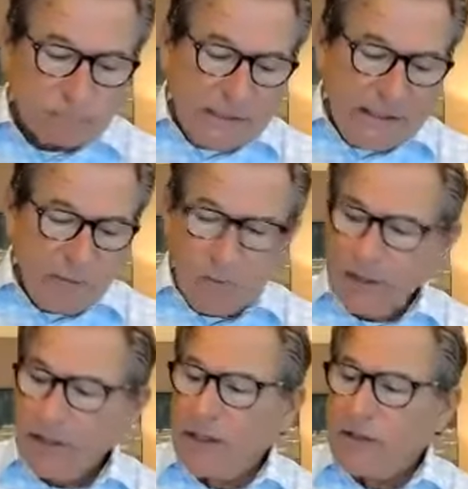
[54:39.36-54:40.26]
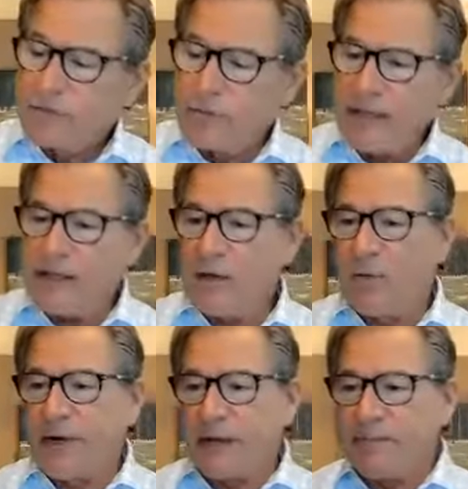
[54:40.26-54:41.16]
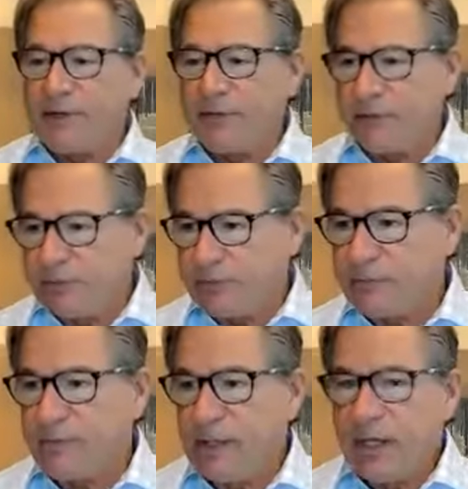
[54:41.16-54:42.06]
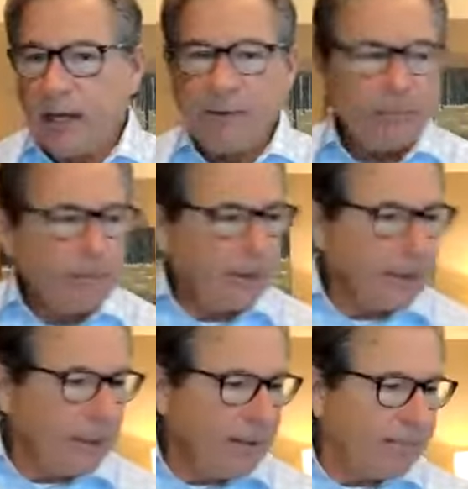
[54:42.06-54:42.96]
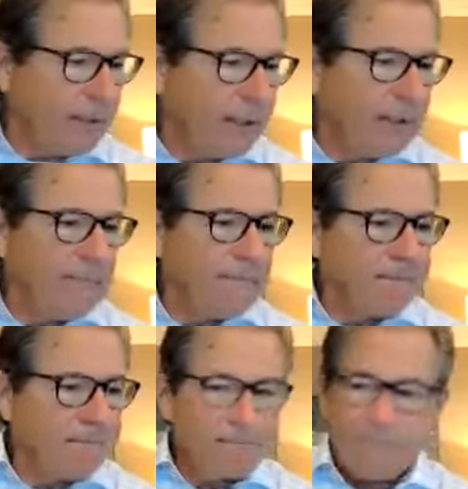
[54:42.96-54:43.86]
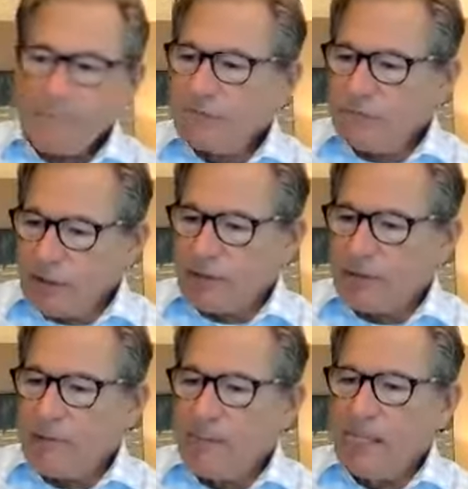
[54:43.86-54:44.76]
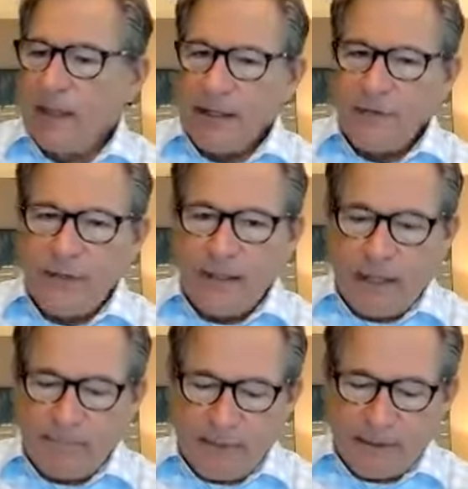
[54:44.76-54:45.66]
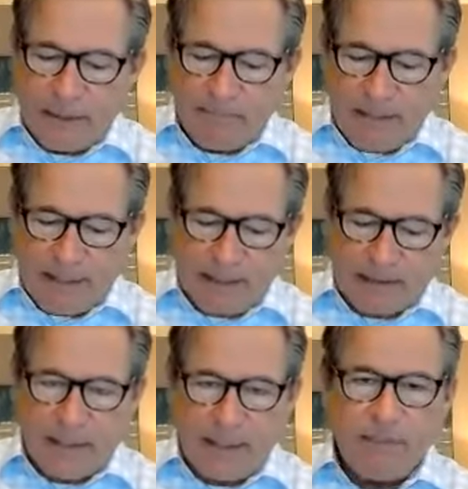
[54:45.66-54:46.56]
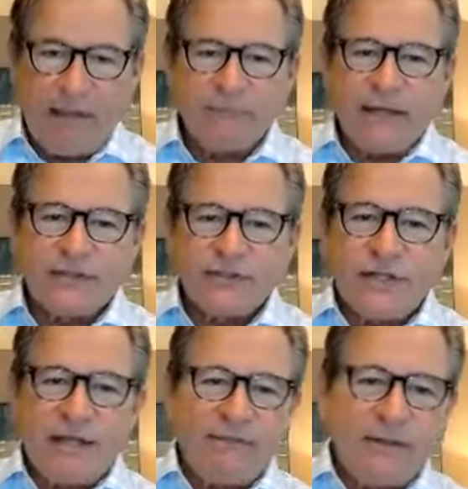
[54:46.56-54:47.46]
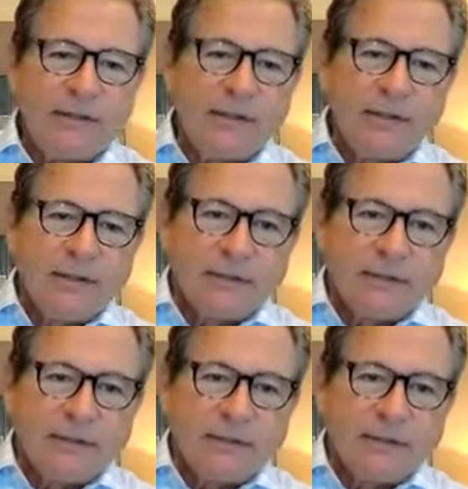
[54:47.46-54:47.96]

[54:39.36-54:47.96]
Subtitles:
anyway, so now what I'm going to do, I'm going to bring up Jill, and then I'm going to come back, and I've got seven